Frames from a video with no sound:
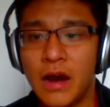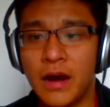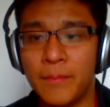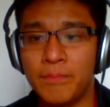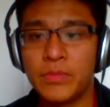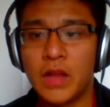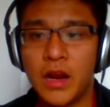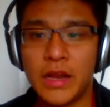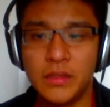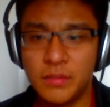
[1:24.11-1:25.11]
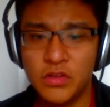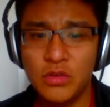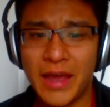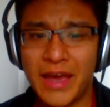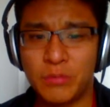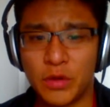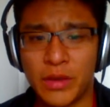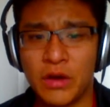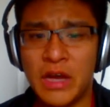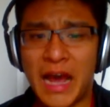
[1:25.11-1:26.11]
All right, number 2, I have
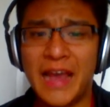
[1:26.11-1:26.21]
Mermail.